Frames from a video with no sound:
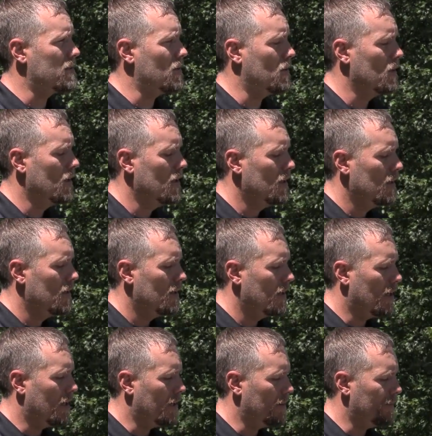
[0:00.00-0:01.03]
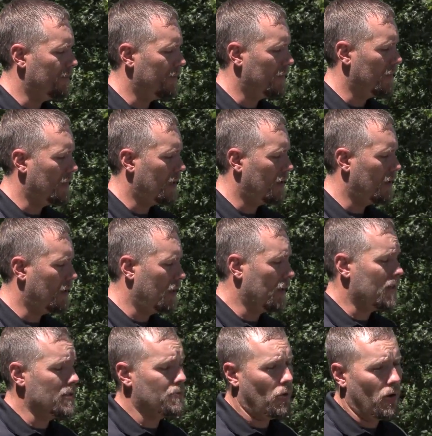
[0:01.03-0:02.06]
So to
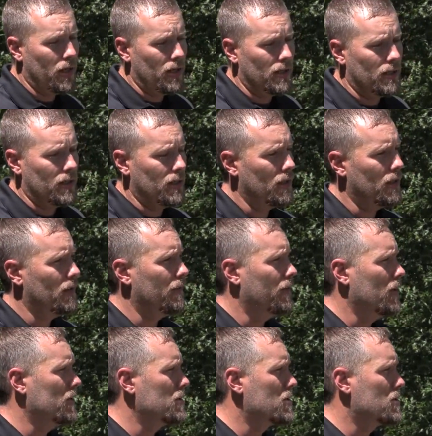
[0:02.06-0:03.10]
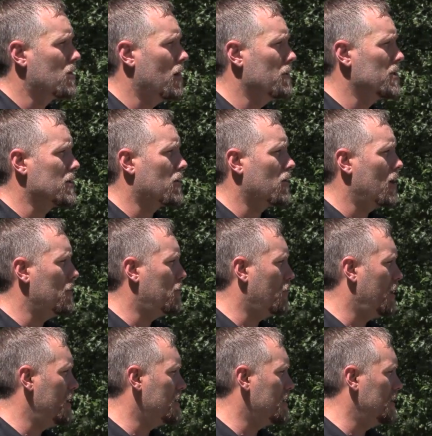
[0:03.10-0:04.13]
Nikki's point, the Village of Strum is a great
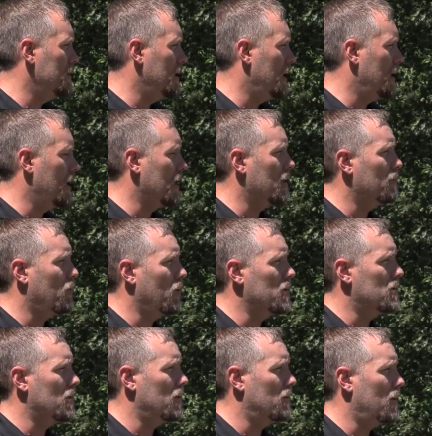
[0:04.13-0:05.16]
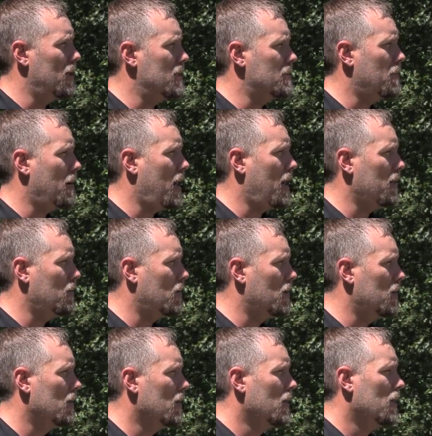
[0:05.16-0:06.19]
place, and they can point you in the right spot,
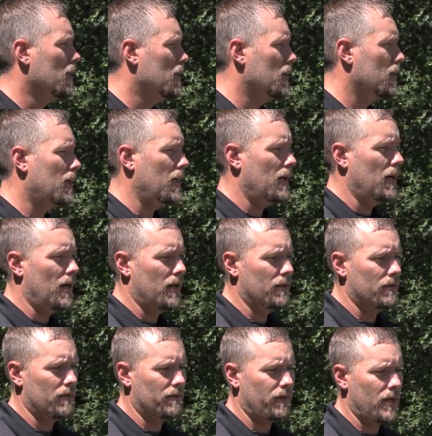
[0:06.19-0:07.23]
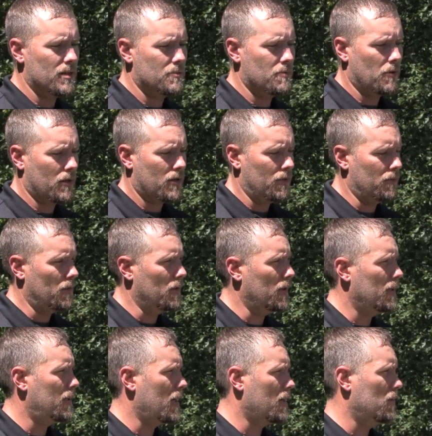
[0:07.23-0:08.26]
or get on Facebook and
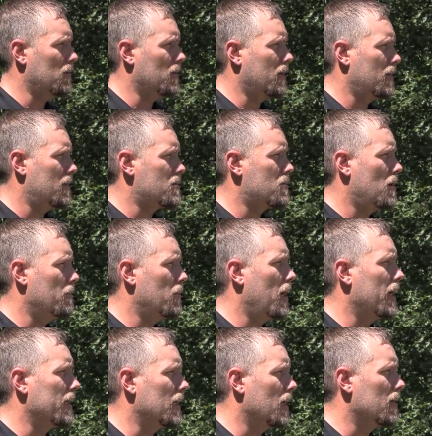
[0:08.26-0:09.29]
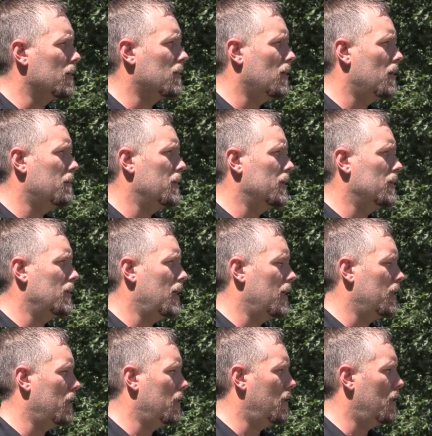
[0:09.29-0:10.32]
really take a look at the Strum Rod Gun Club,
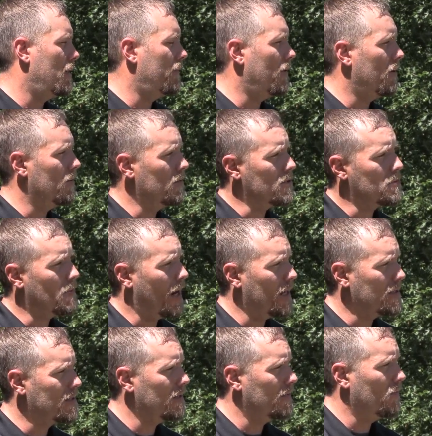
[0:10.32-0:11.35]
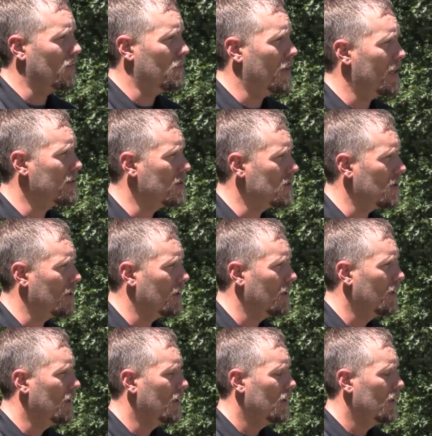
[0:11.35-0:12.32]
and they're very responsive with messaging.